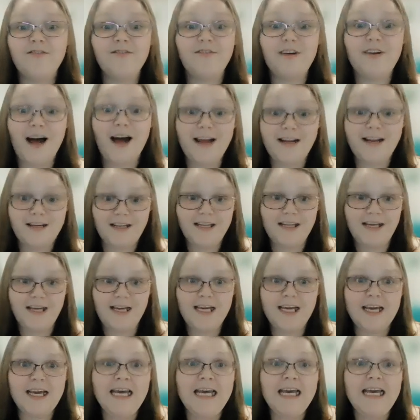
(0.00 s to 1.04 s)

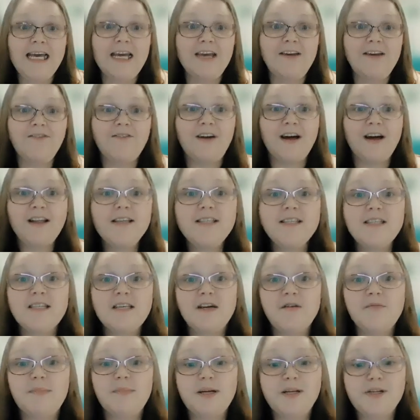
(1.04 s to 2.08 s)
Finally, he fell
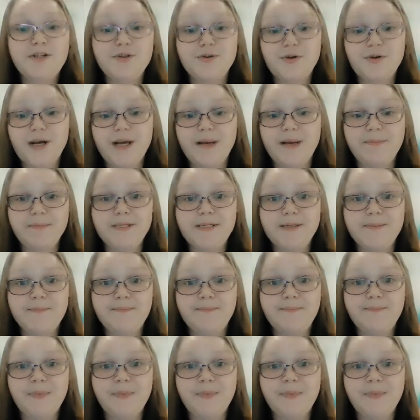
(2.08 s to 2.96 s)
asleep and dreamed.